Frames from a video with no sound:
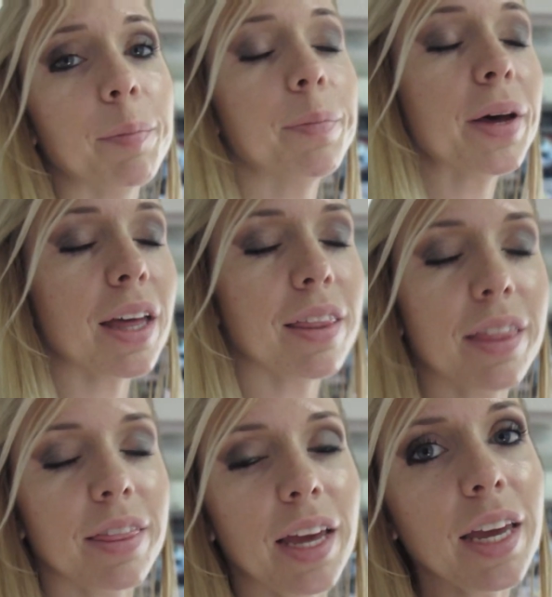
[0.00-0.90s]
But the
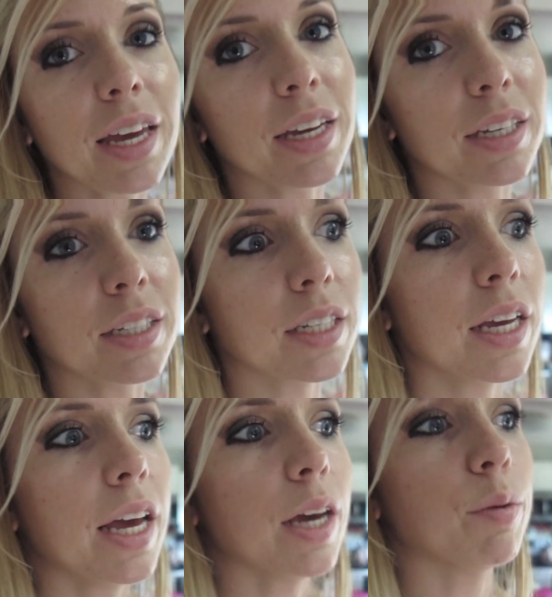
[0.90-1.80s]
thing is,
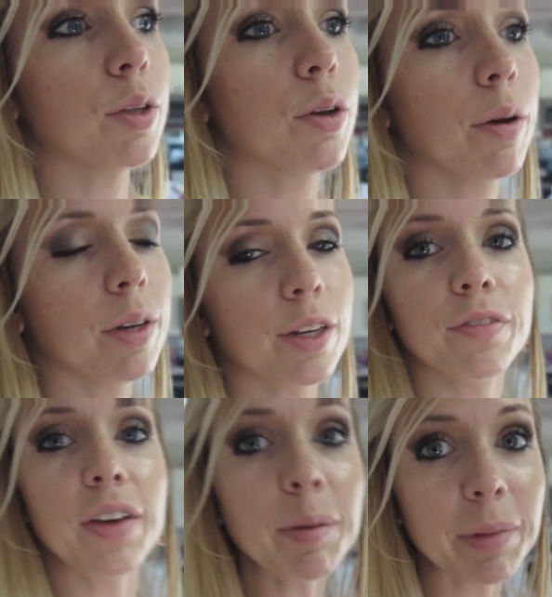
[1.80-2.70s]
with growing your
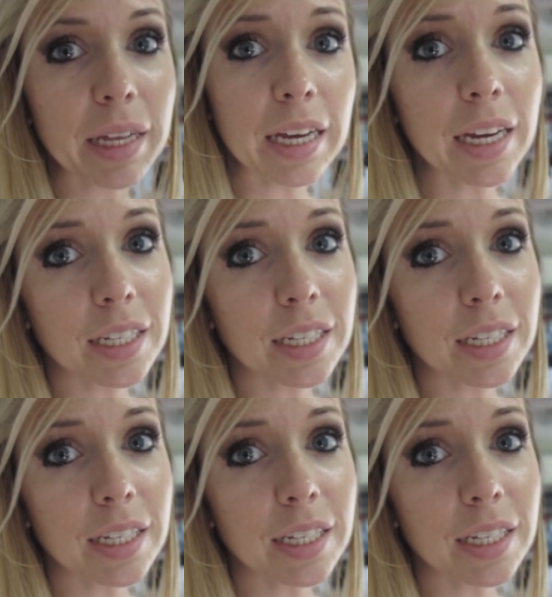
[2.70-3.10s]
family,